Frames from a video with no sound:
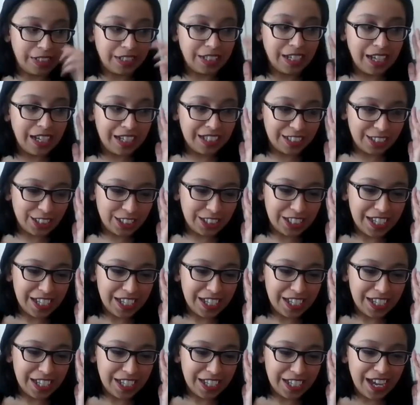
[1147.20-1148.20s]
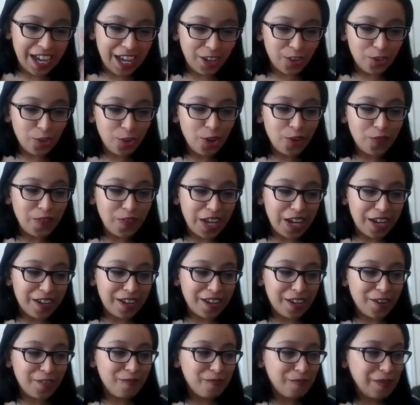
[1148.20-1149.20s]
gosh. I don't know
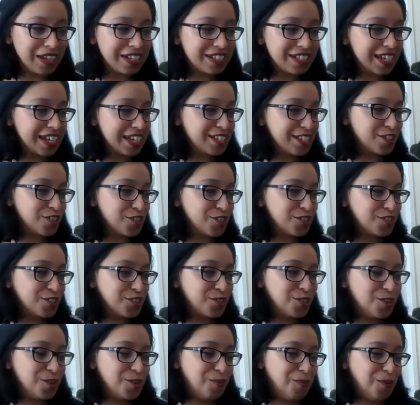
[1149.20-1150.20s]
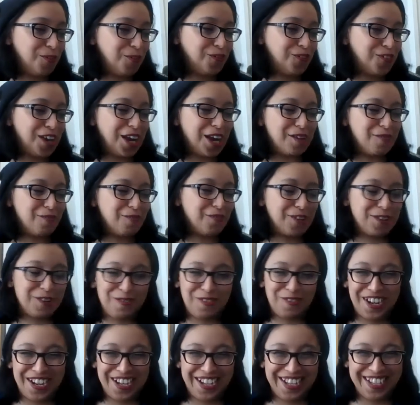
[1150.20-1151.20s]
if my tastes are suitable for everyone
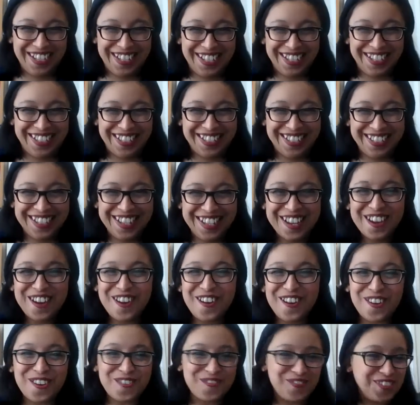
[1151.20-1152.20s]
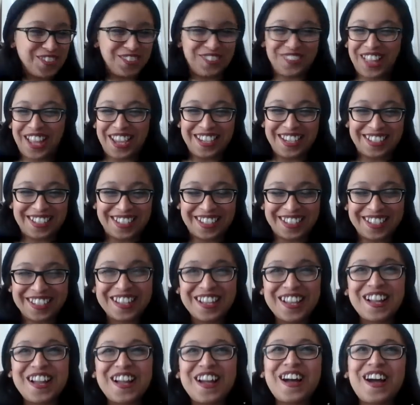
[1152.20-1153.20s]
or if they'll like it.
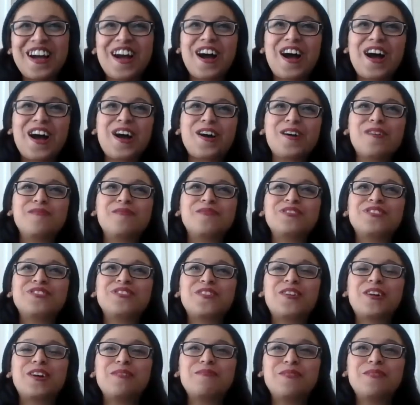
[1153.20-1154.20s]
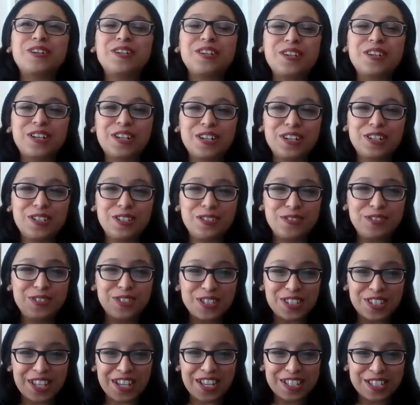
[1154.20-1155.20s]
So I'm a huge
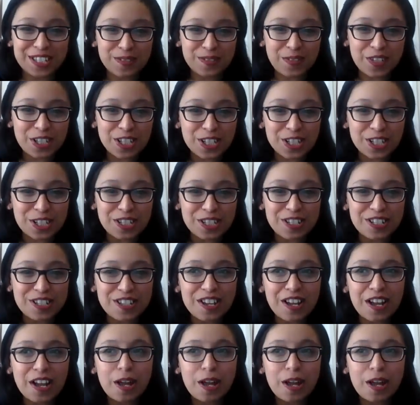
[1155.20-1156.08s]
science fiction